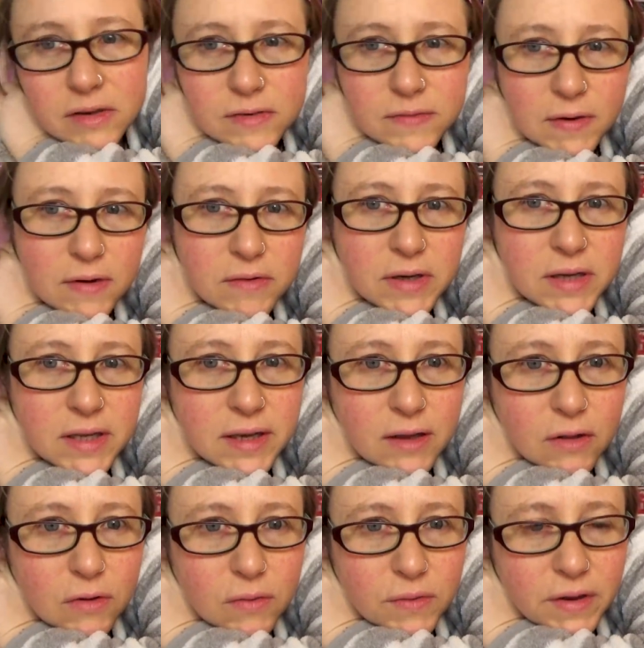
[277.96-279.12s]
I just felt really
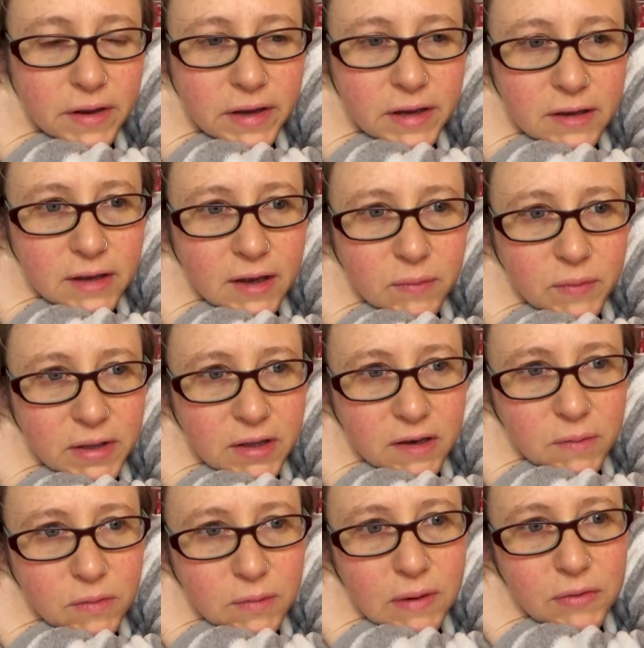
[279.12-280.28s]
ill all night. Kept waking
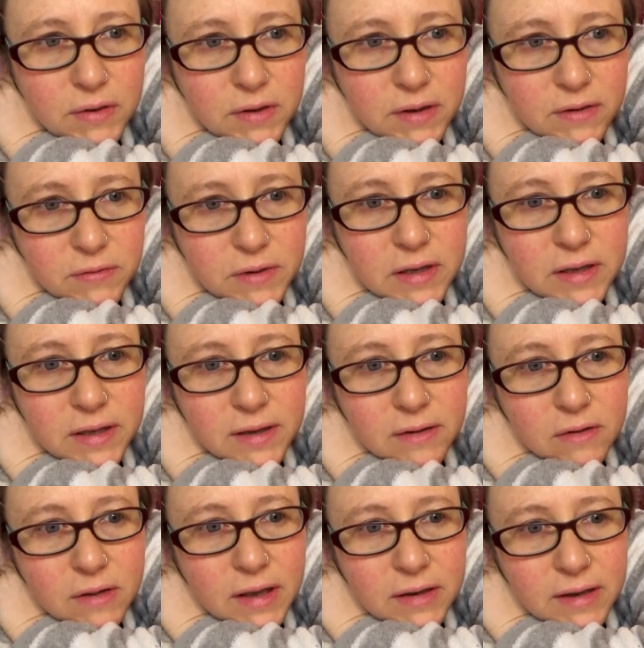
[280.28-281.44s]
up throughout the night feeling
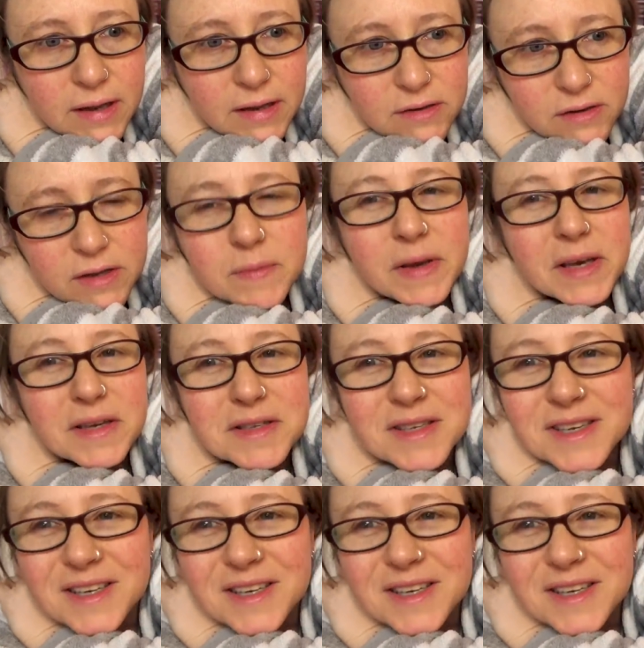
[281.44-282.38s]
ill and had nightmares.